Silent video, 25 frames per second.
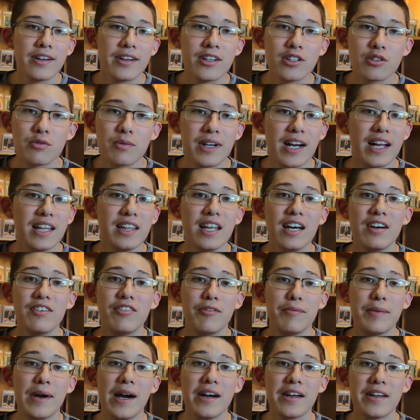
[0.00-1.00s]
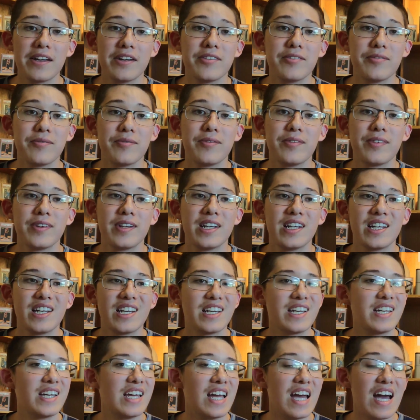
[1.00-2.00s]
Here's what I love about him.
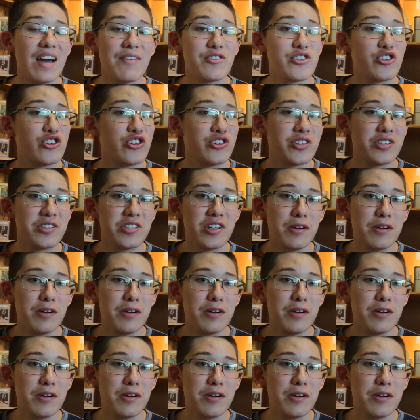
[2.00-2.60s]
He averages a